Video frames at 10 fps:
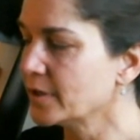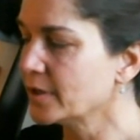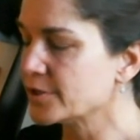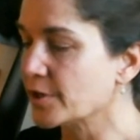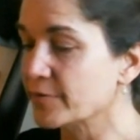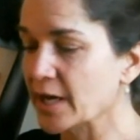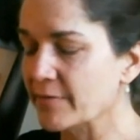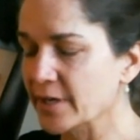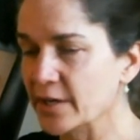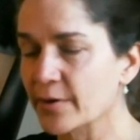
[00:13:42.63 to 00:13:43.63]
So if you have
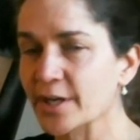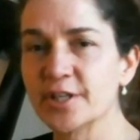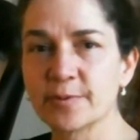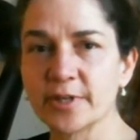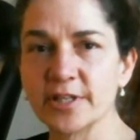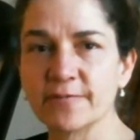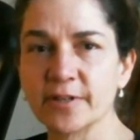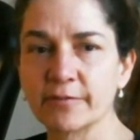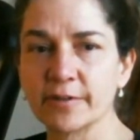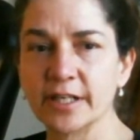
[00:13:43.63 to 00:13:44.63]
any questions, please
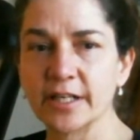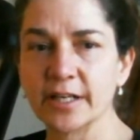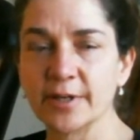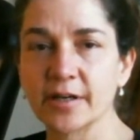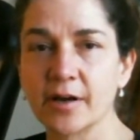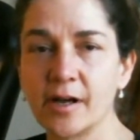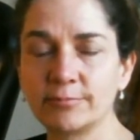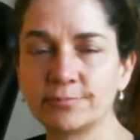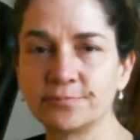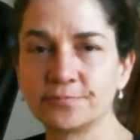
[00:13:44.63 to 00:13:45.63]
feel free to give me a
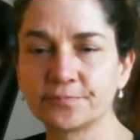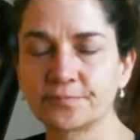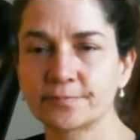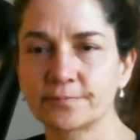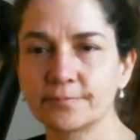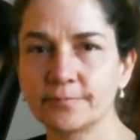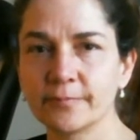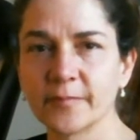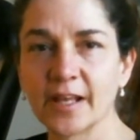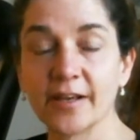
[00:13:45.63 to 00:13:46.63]
call,
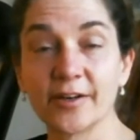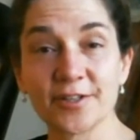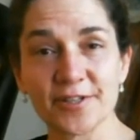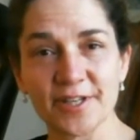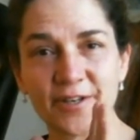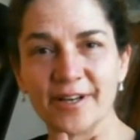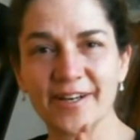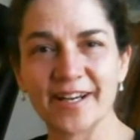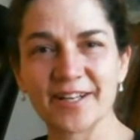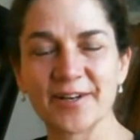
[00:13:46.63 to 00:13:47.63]
and I'll see you on the
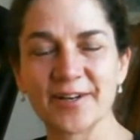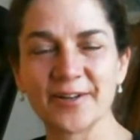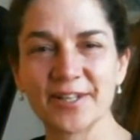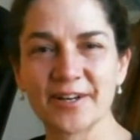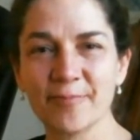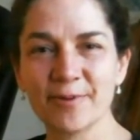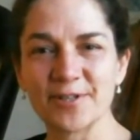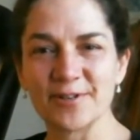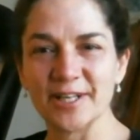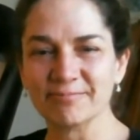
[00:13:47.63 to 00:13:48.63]
next Holistic
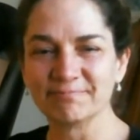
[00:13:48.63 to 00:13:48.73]
Harpistry.